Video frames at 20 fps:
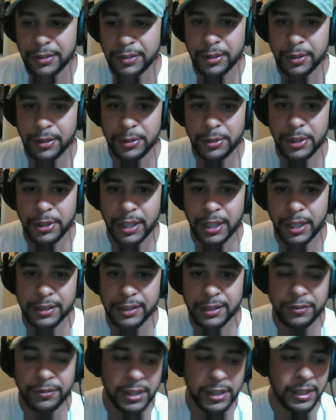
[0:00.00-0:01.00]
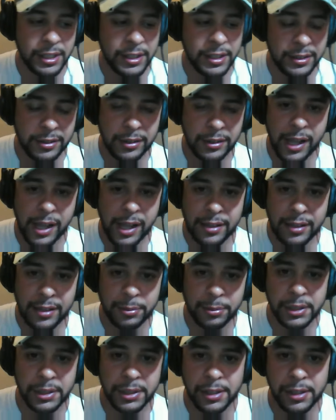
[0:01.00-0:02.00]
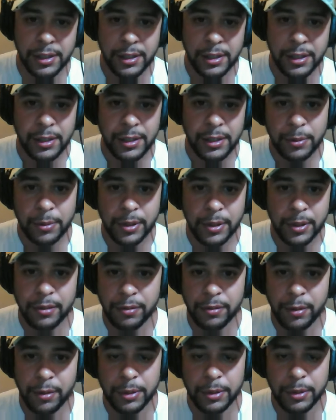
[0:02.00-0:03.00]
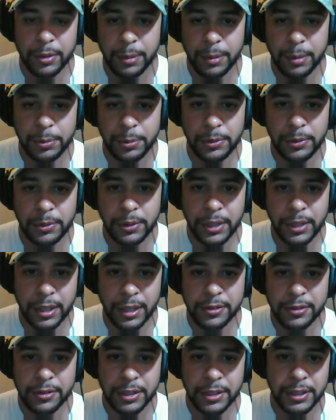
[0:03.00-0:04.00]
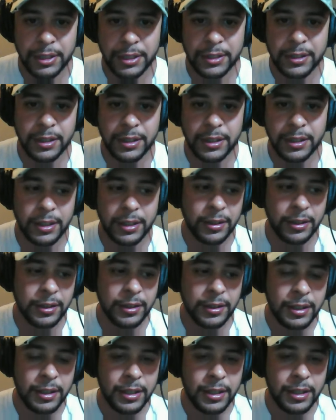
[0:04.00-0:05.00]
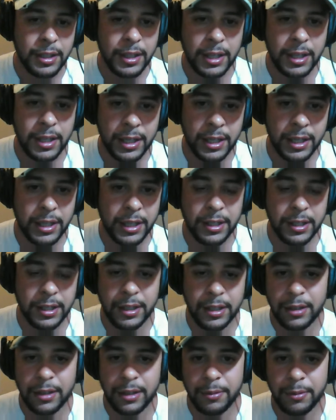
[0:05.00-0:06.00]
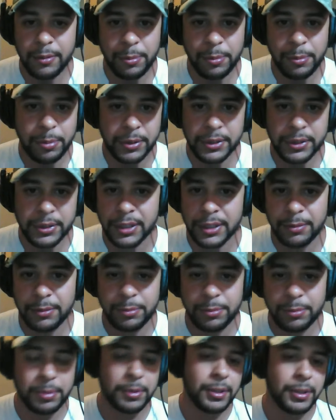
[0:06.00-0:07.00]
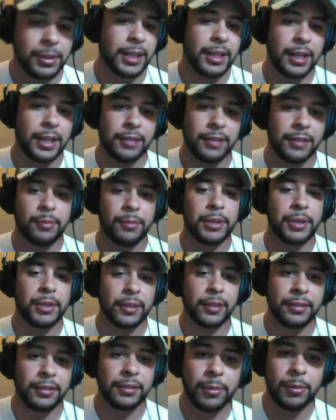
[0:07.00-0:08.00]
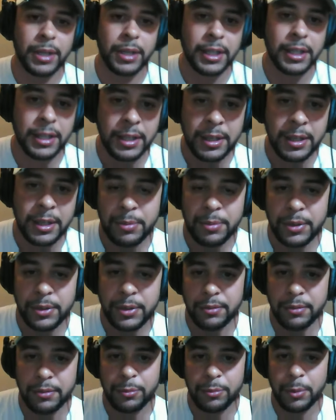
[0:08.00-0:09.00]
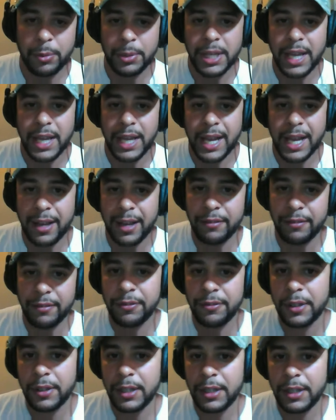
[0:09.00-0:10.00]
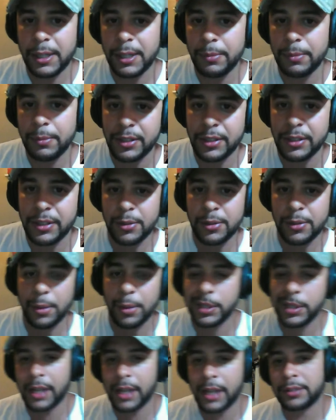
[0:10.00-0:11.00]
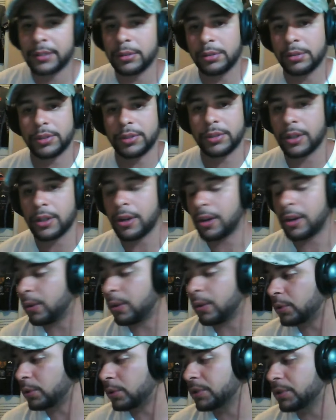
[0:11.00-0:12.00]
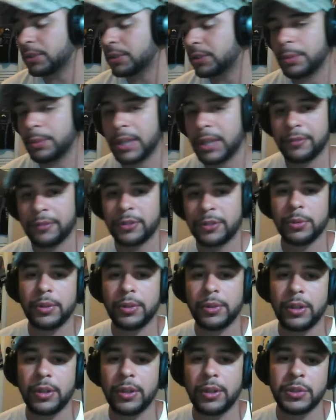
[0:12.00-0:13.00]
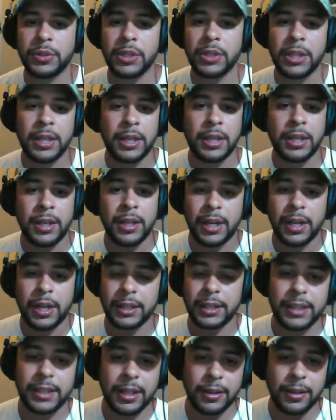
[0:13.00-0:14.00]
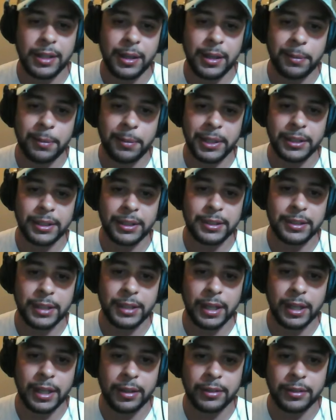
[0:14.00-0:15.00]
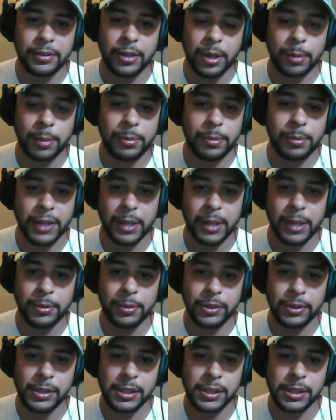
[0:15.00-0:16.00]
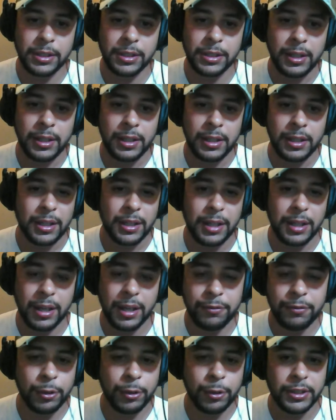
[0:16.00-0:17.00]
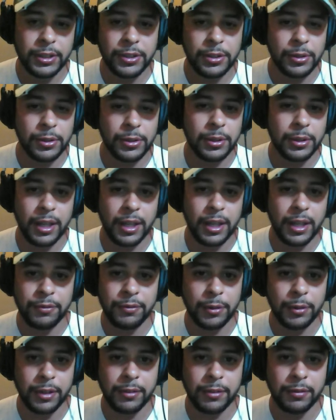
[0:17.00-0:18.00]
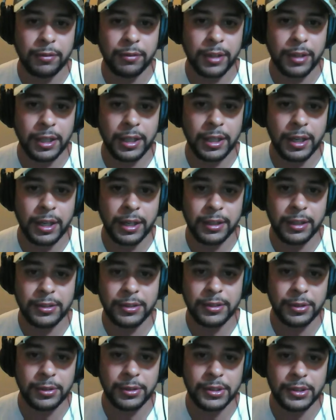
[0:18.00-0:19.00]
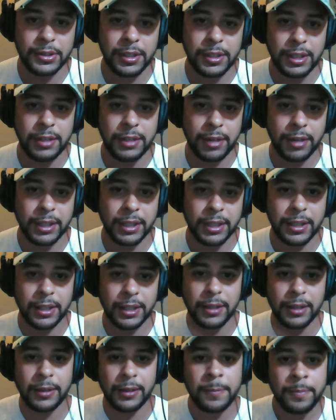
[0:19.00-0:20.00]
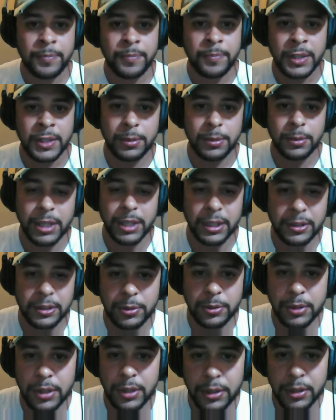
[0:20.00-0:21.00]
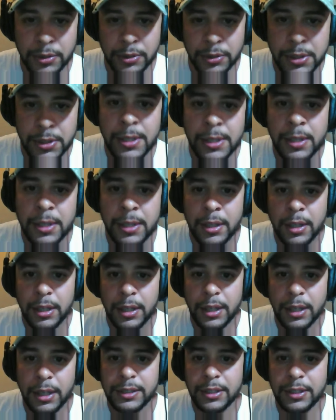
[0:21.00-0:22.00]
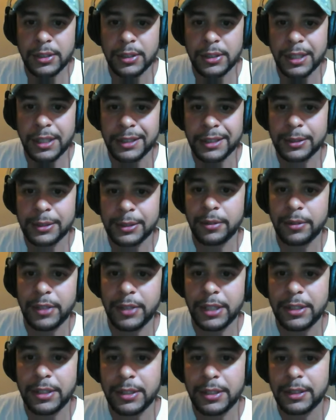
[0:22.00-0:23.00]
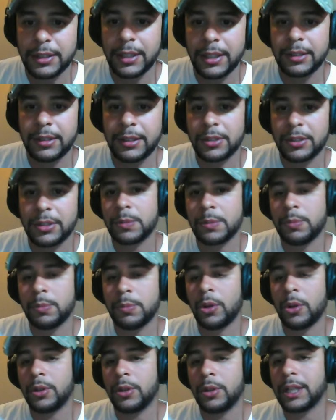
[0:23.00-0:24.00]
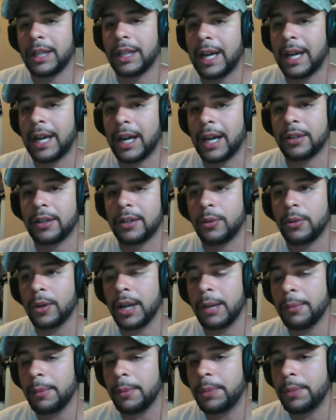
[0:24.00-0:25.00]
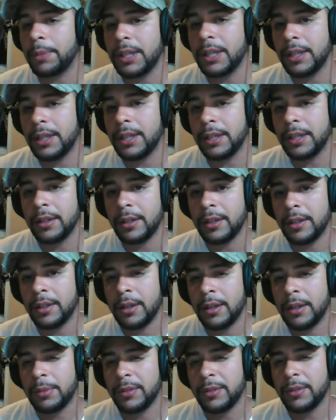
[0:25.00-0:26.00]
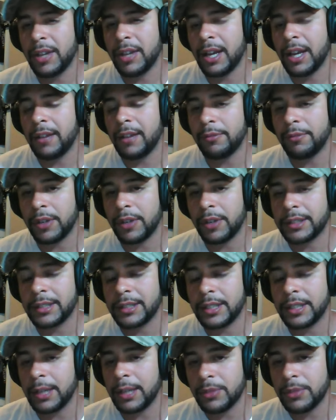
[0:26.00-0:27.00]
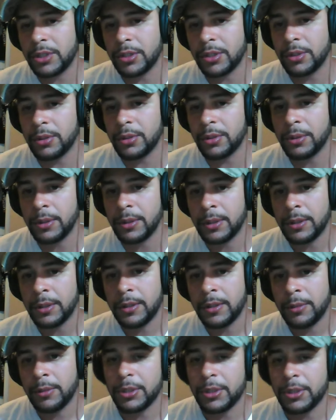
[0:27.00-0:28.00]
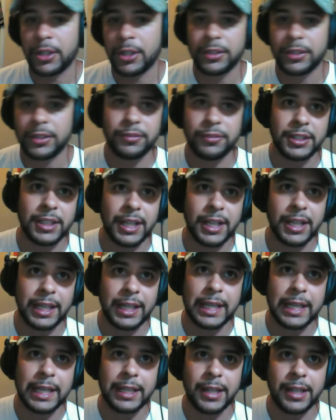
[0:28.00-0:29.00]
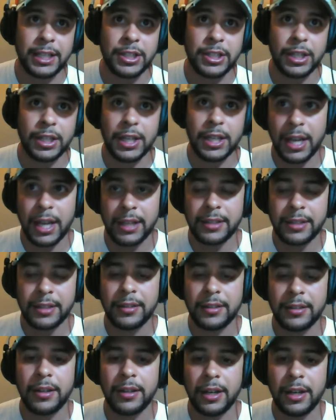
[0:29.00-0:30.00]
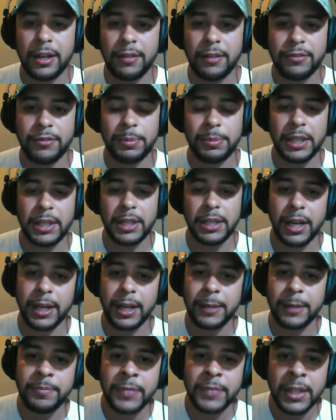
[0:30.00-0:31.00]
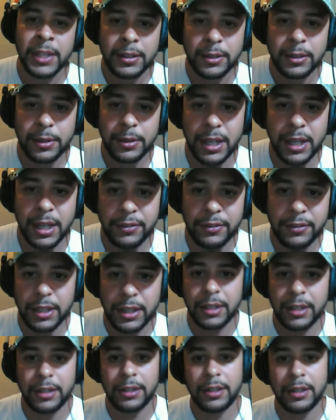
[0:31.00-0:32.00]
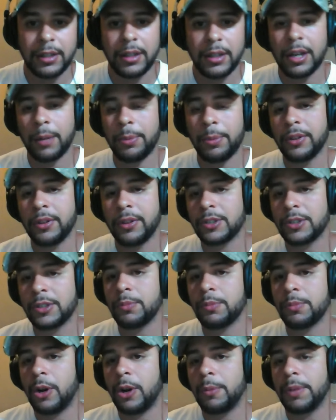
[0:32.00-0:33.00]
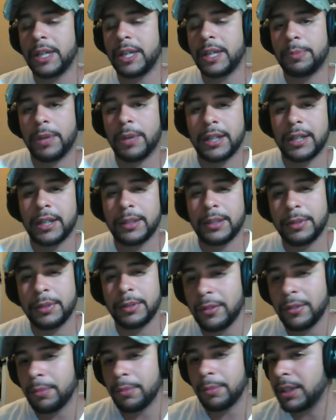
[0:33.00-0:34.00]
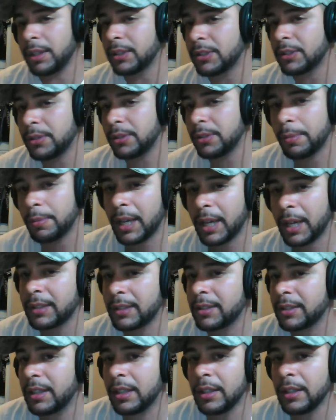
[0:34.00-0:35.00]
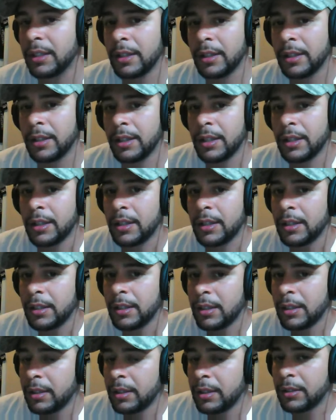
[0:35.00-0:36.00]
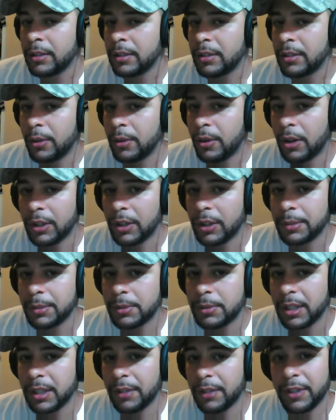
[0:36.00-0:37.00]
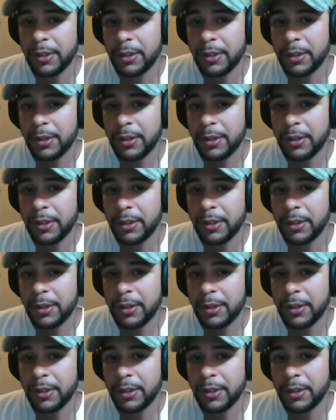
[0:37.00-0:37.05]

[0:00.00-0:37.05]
So, you guys, if you didn't answer last week, we're going to throw in a couple extra goodies in there, and uh, we'll put the put it like kind of a bigger giveaway. But what we have um, is a UM Tactical Trigger Guard holster. So, we have two of those. I like to carry that appendix style, carbon fiber look. Glock 42, Glock 43 kind of suits the need right there. So we got two of those. Uh, Taran Tactical Innovations got their small Glock or M&P. I believe they have them for XDM too, which also fit the H and K uh, VP9. So they have uh, a couple of their small base pads. I believe they're plus two capacity. So awesome stuff.